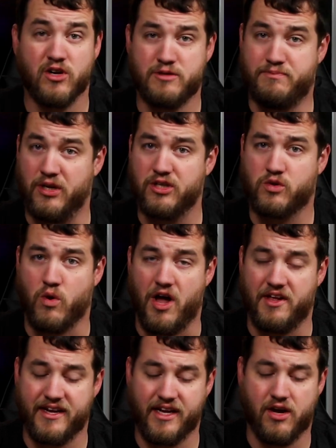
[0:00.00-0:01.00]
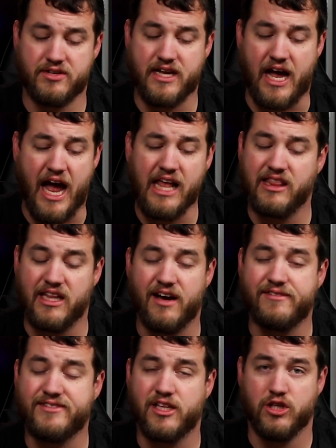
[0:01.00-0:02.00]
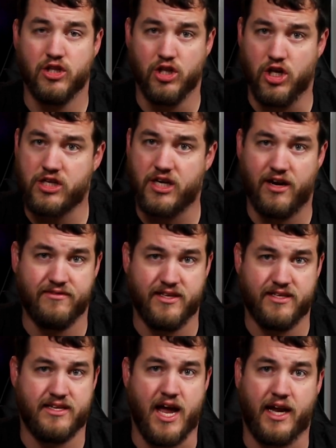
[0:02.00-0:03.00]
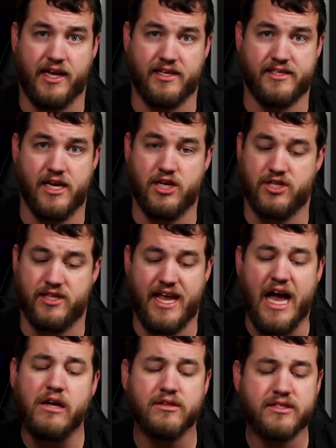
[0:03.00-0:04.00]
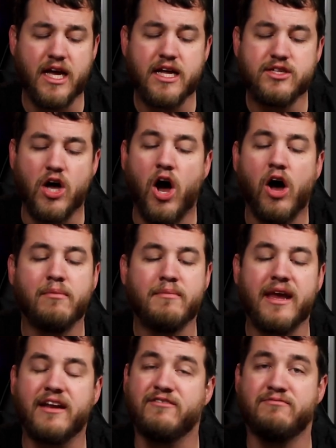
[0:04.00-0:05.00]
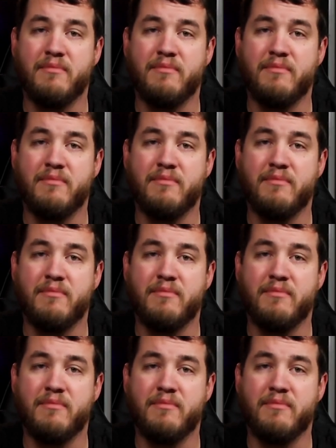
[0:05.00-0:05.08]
far as build quality goes, I love the look of this docking station. The outside's all made of